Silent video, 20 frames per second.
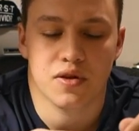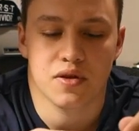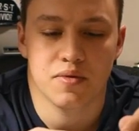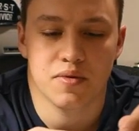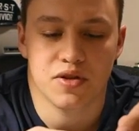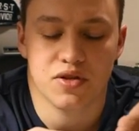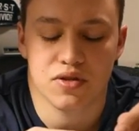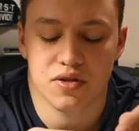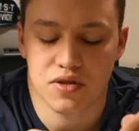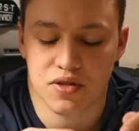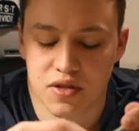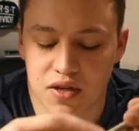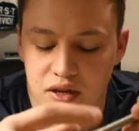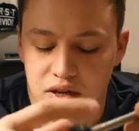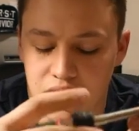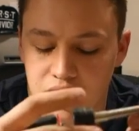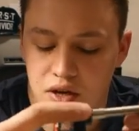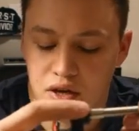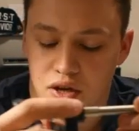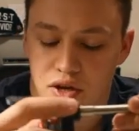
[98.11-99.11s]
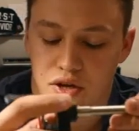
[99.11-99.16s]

make sure it's tight.